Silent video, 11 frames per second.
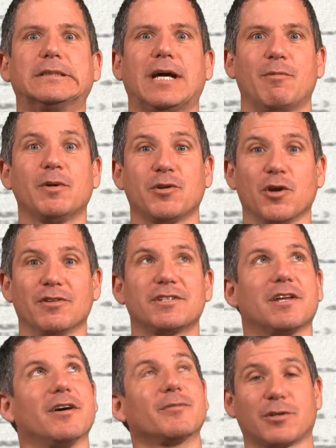I'm a bit nervous
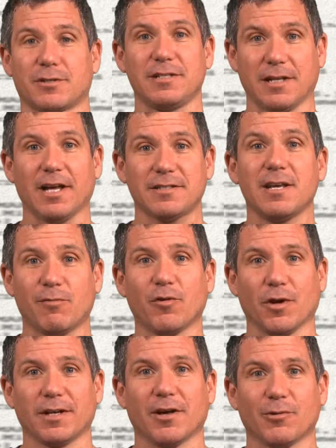now because these lights keep
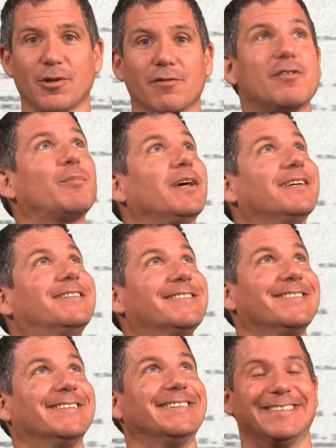falling down all over the
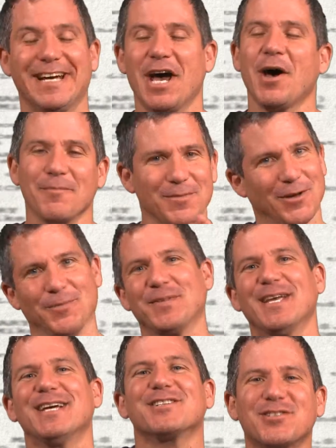place. No.
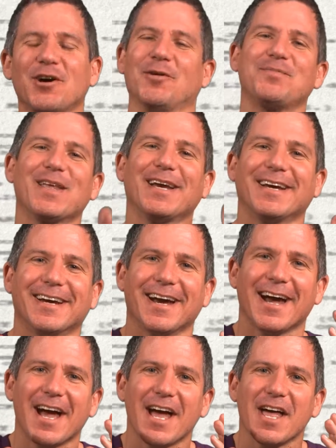So
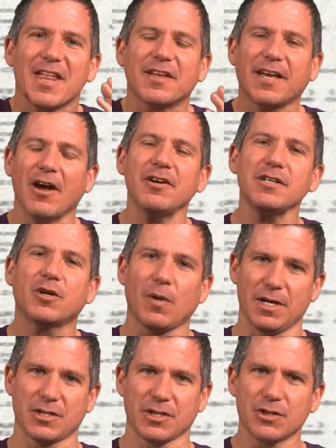the character
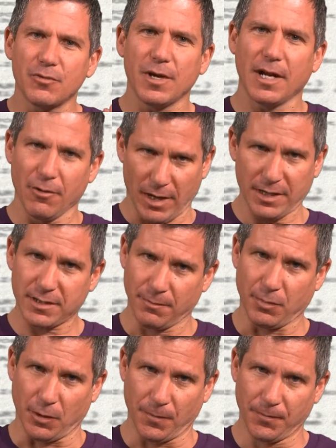equation is really, really
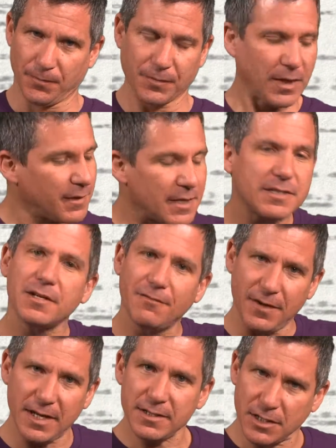simple. There's an
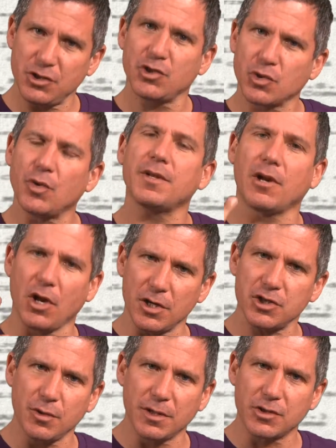event, as you saw in the
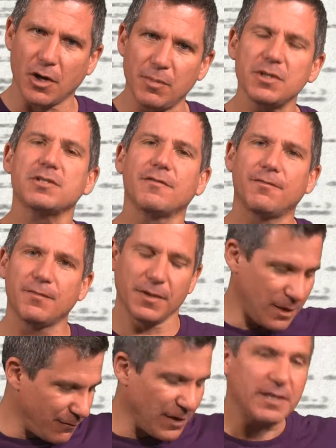last two examples,
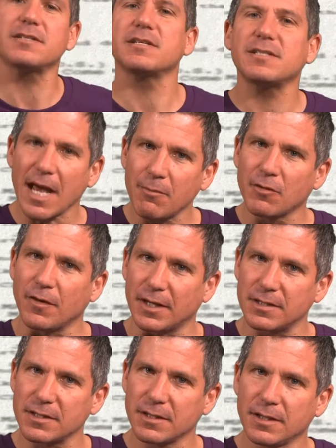the event is the same
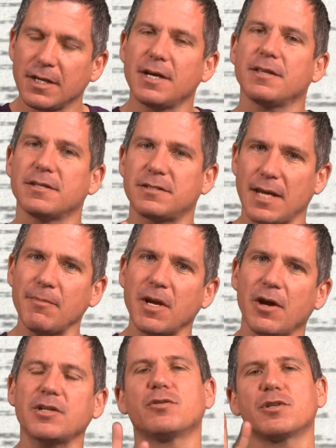event. The same
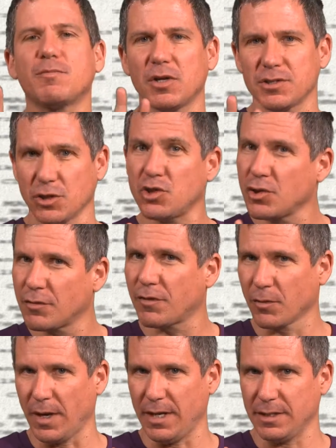character responds in two
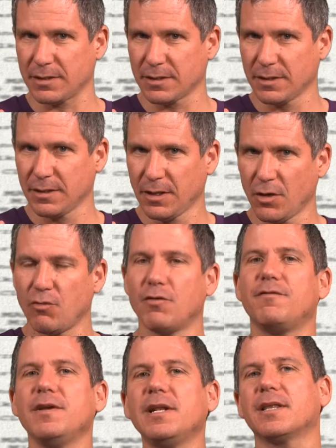different ways,
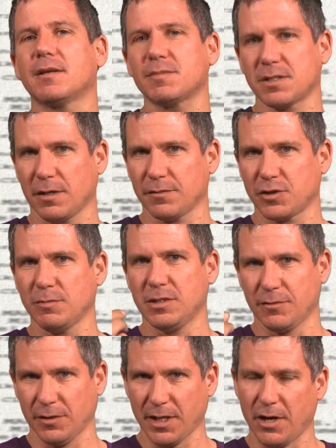revealing themselves to be
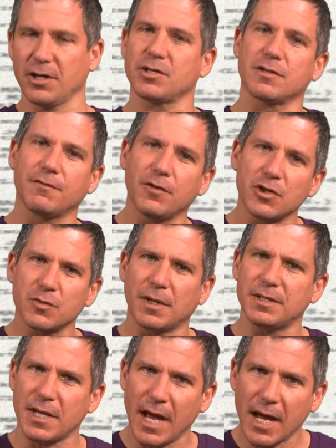different characters. The first
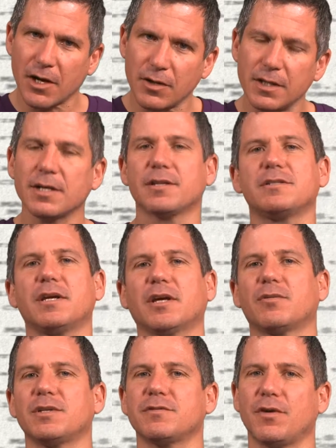one's angry, the second
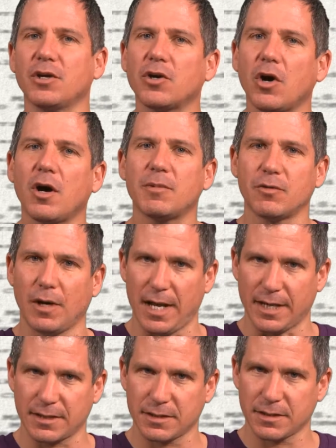one's very calm and
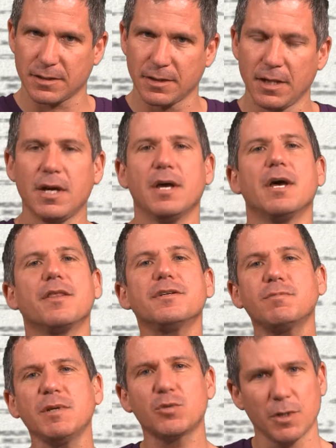relaxed. This
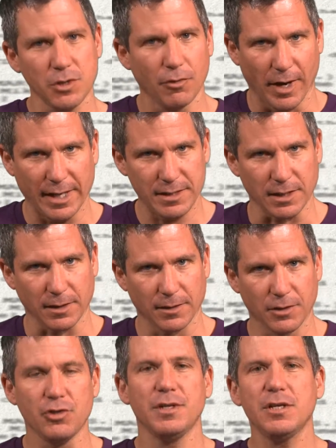means when you're writing,
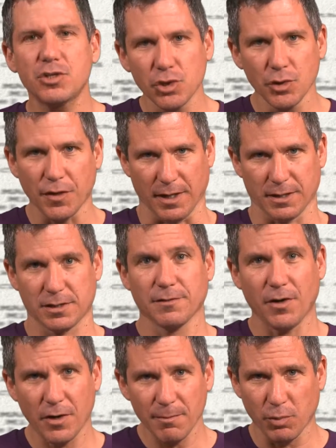you need two things,
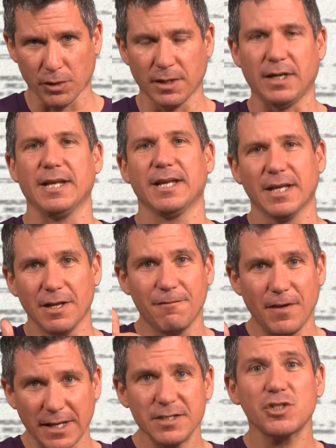very importantly,
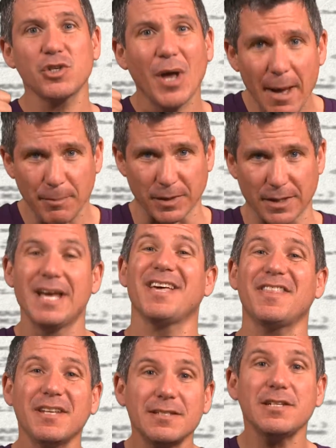events to happen.
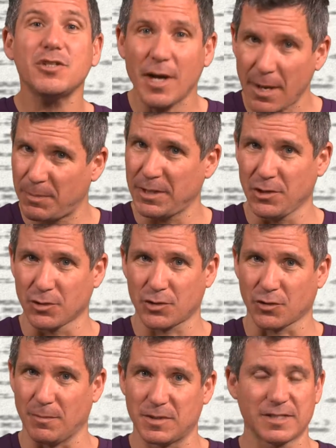Things need to happen in your
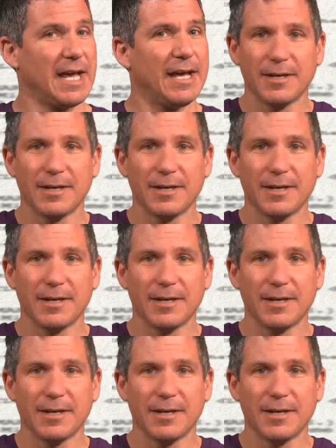scripts.